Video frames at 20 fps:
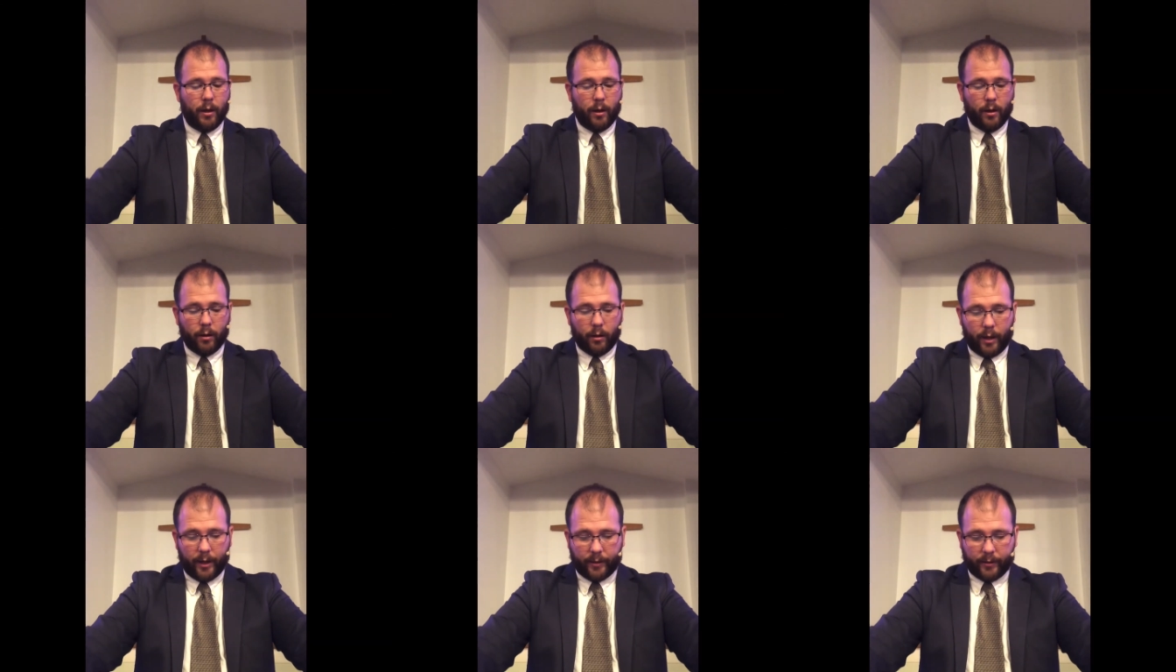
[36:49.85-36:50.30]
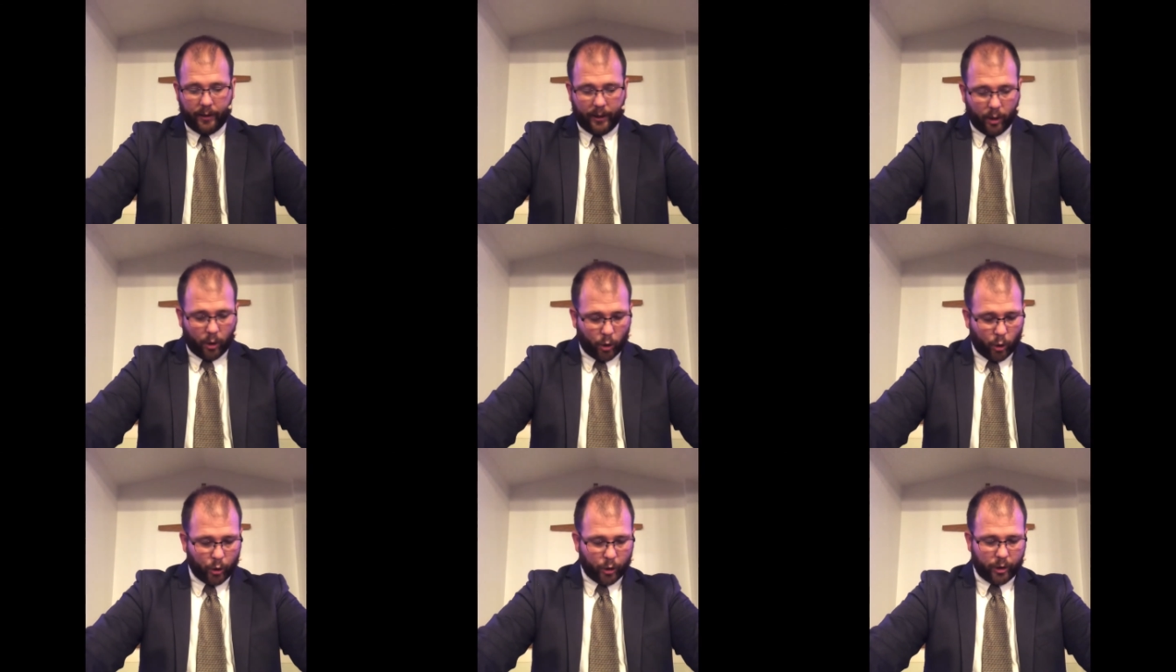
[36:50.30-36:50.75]
like the
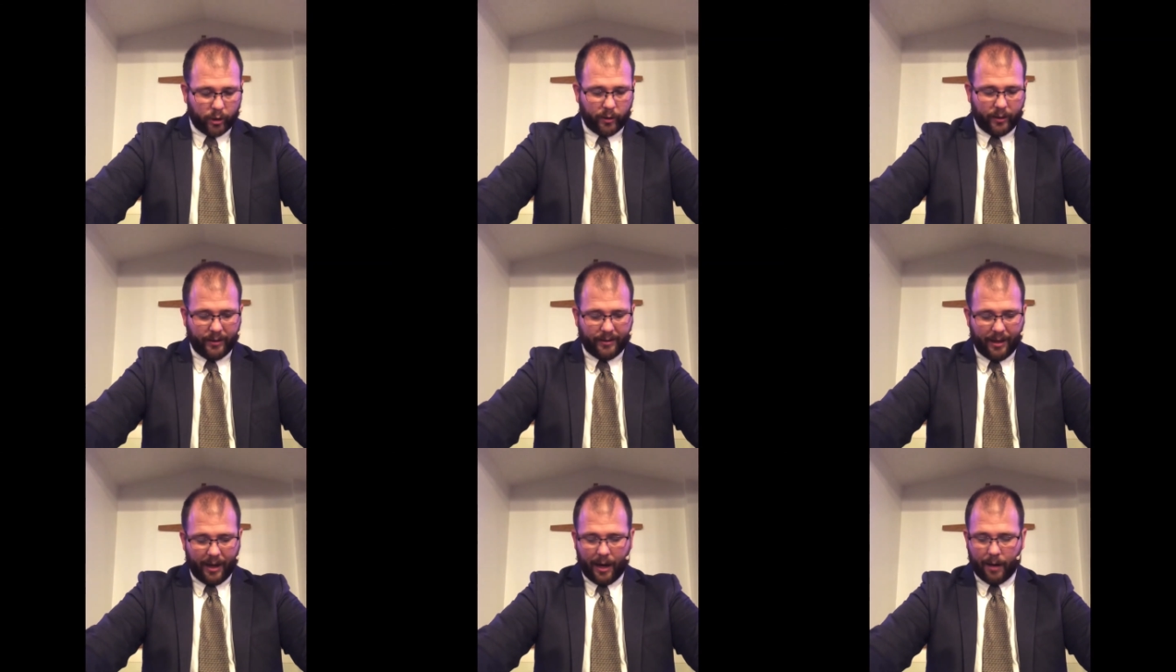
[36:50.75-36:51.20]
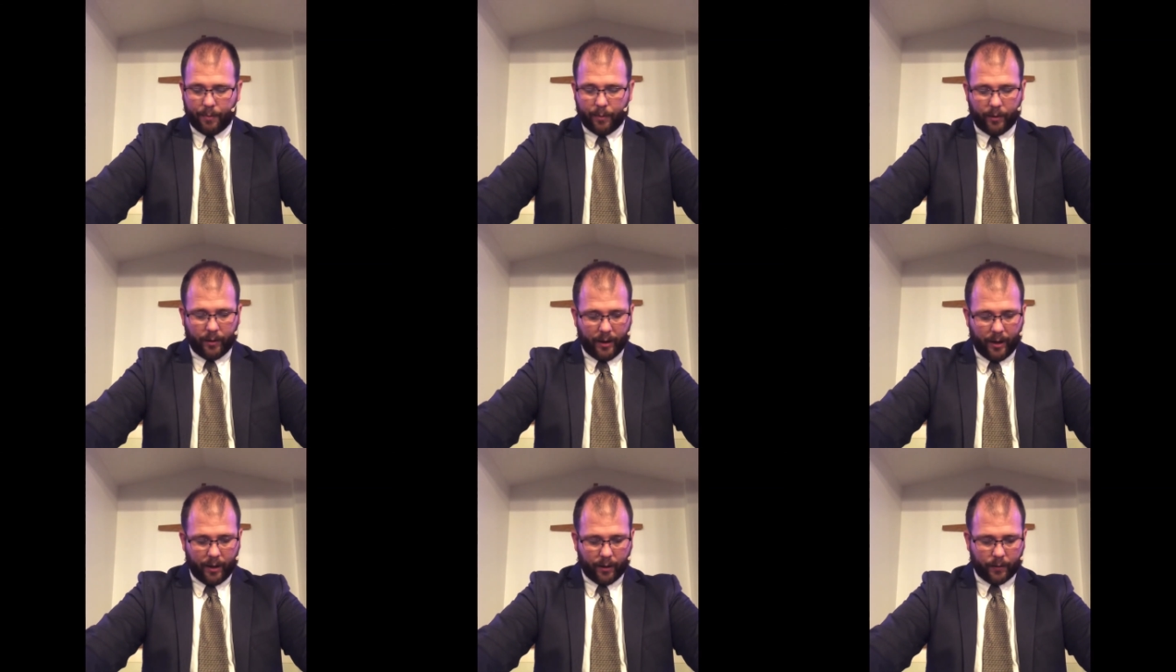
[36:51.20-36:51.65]
earthly
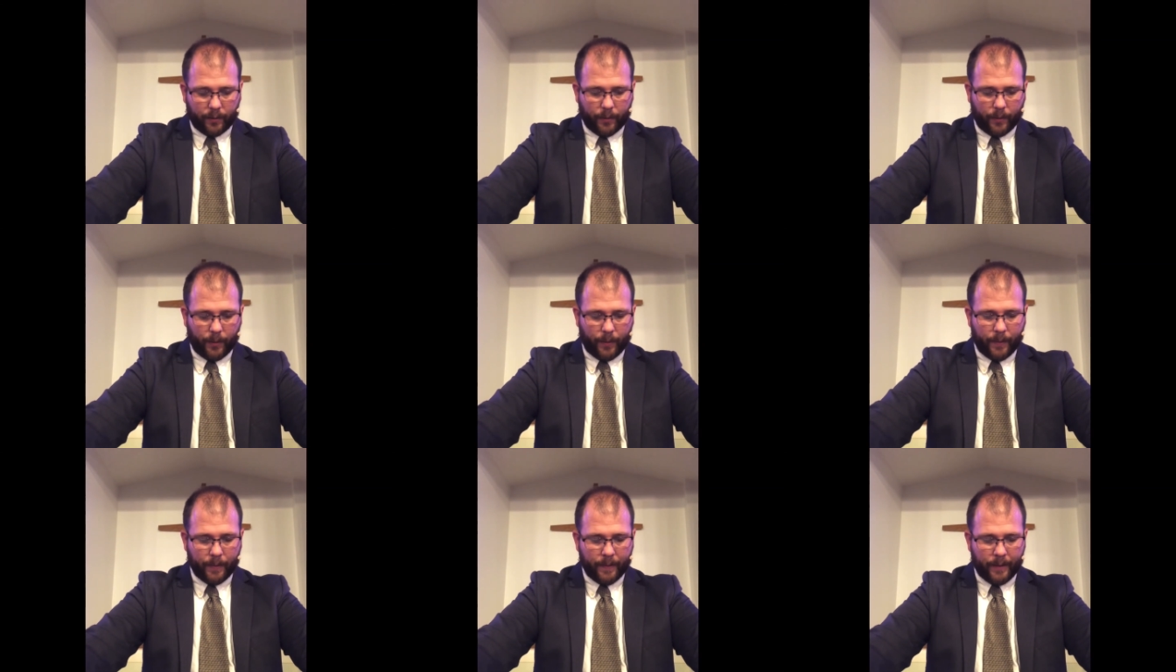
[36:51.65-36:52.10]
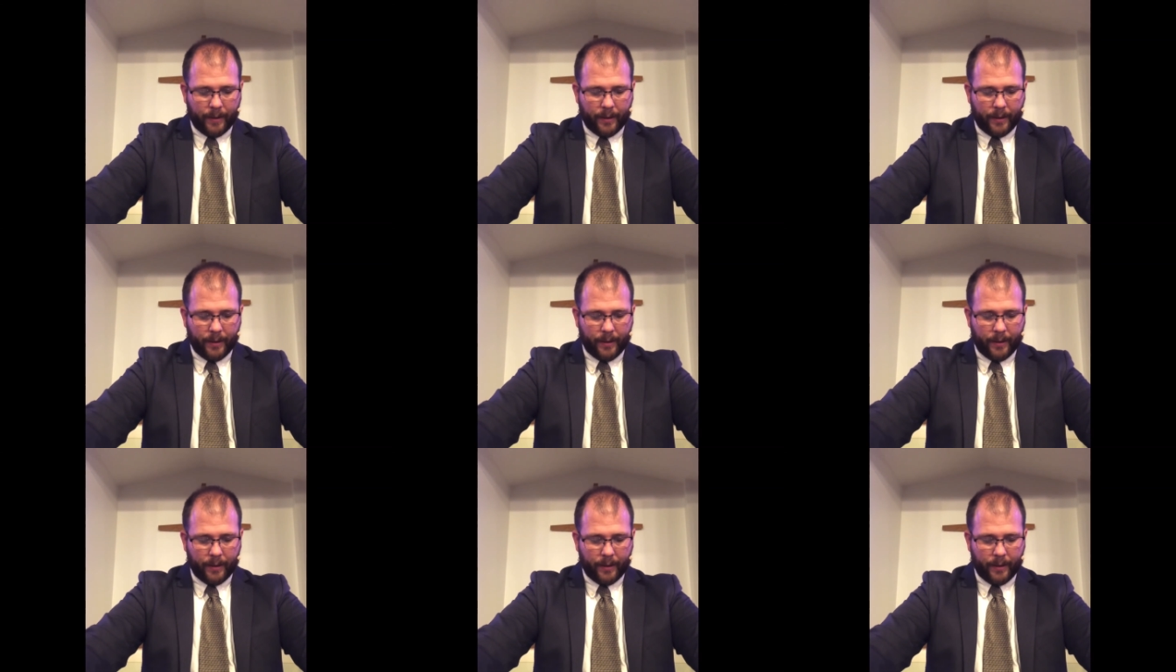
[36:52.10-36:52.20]
tabernacle